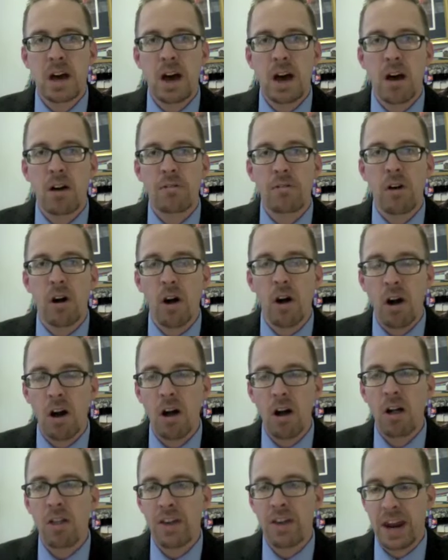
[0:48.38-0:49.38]
of
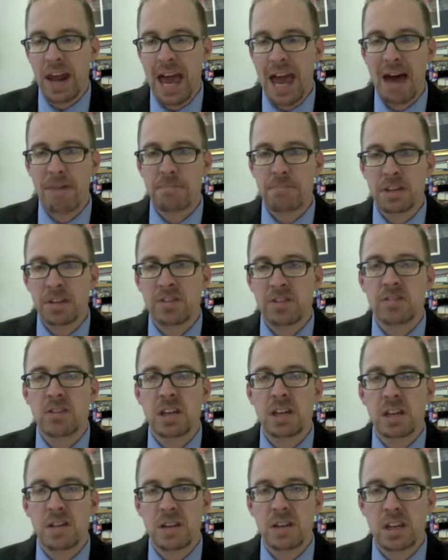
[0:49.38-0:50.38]
all that happens
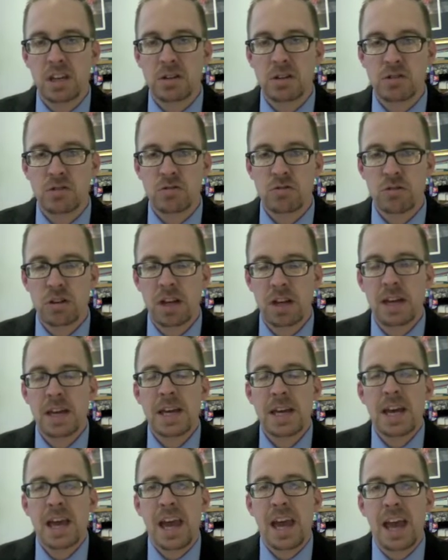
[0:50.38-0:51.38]
in the industry
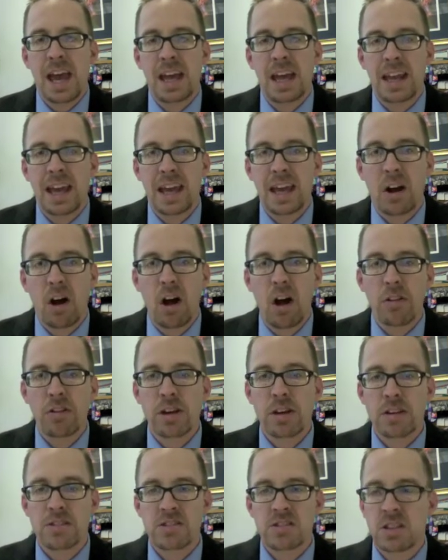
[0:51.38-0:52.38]
and, and all
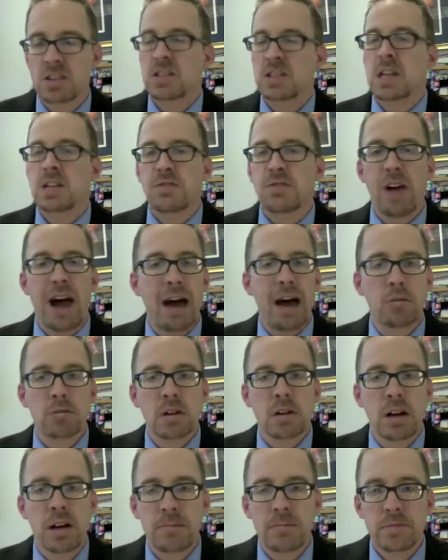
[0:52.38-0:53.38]
the successful
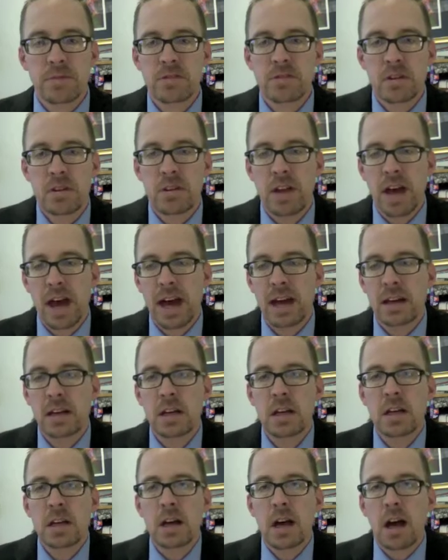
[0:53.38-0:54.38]
outcomes that
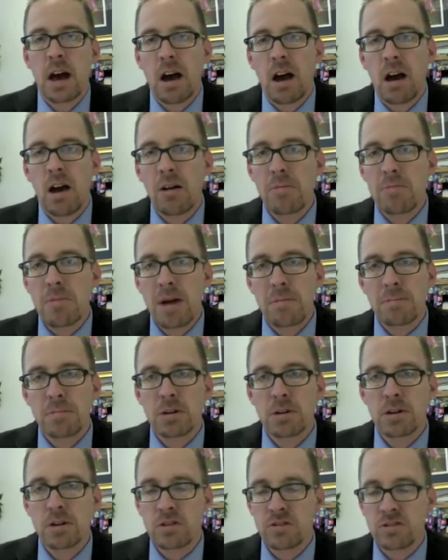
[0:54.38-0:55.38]
our
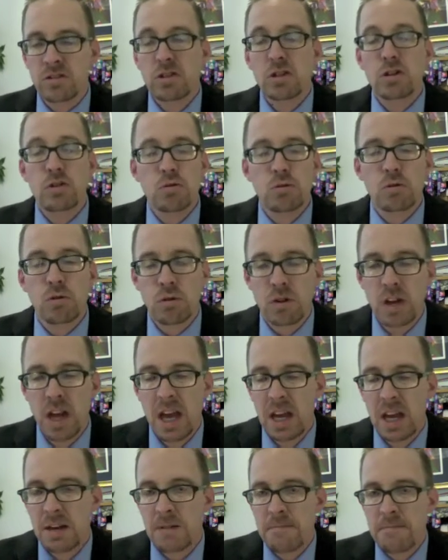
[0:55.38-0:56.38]
members and you
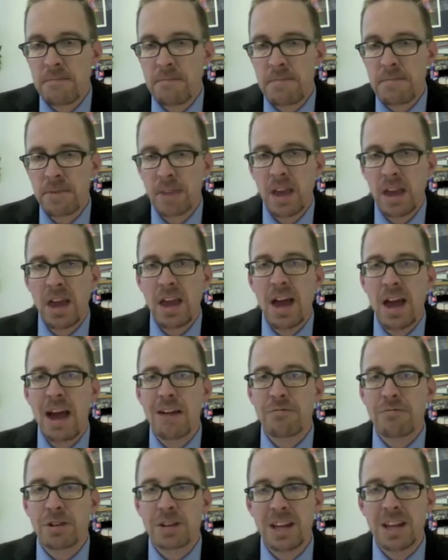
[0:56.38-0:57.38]
create
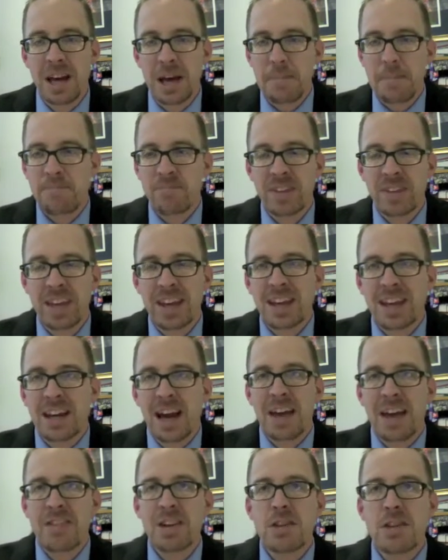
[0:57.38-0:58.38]
every day. And
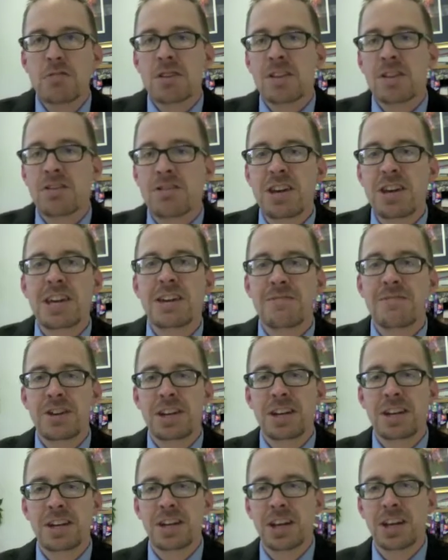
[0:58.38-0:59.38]
I think you can think of it
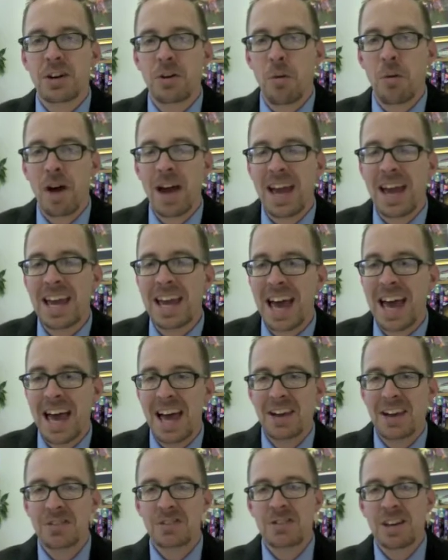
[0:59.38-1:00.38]
in, in a way
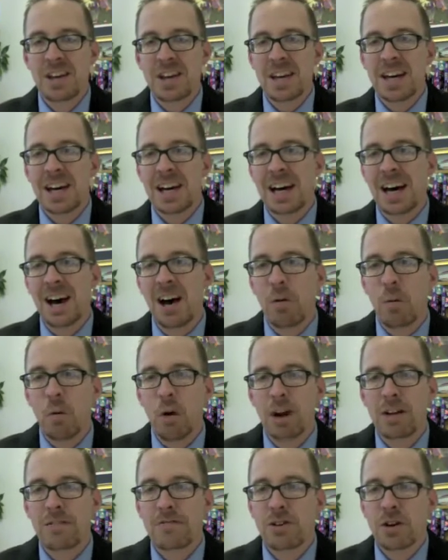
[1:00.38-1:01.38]
as uh,
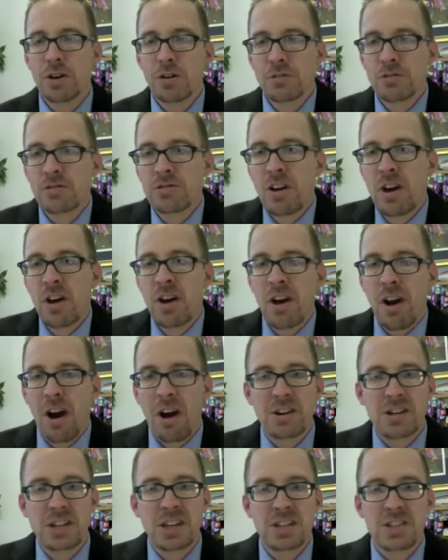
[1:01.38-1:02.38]
one of those
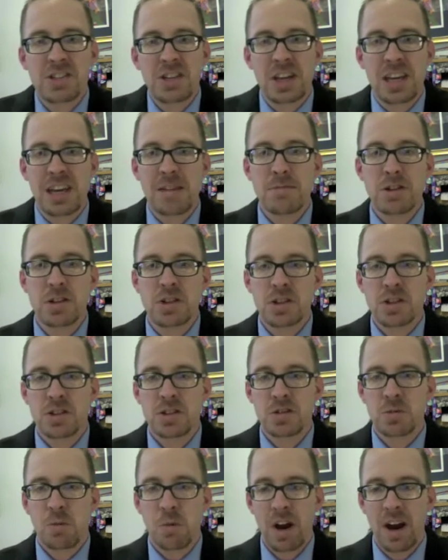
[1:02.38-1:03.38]
artistic
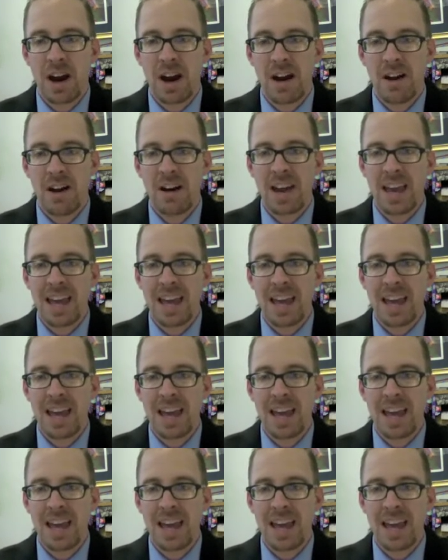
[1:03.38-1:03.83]
images where